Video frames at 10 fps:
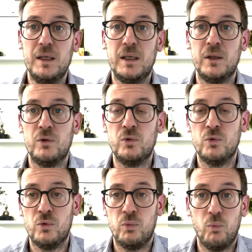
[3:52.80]

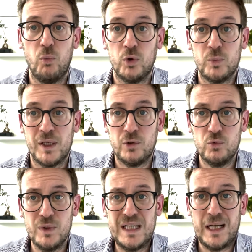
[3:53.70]
into what we are
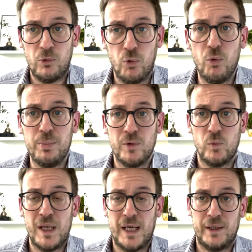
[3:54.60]
doing, how open
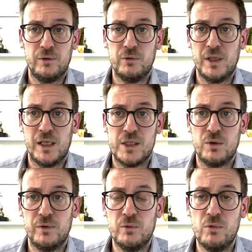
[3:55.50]
we are to the rest
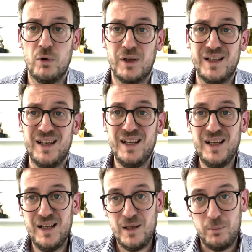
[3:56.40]
of the world.
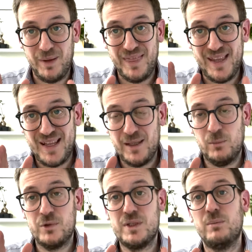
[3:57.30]
But then the
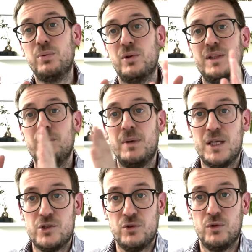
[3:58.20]
most important
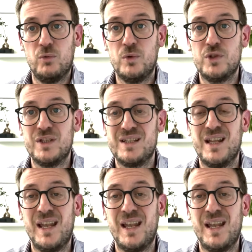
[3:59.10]
measure, which is the